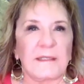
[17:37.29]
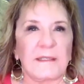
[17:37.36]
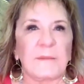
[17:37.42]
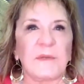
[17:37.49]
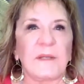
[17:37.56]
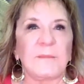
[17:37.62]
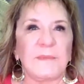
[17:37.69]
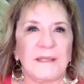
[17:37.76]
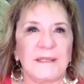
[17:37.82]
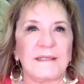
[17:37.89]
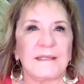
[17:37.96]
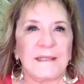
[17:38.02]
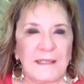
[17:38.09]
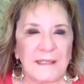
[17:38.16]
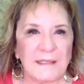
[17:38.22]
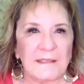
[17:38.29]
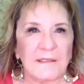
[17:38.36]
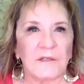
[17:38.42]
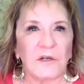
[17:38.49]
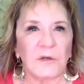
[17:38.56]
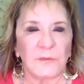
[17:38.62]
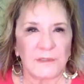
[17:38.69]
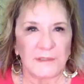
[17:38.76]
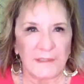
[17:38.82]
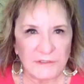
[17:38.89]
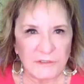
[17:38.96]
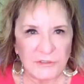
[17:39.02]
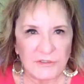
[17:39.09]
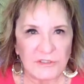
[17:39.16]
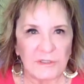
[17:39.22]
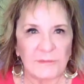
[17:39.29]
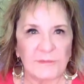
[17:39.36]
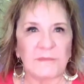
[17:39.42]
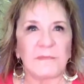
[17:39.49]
Am I being a kink in our relationship?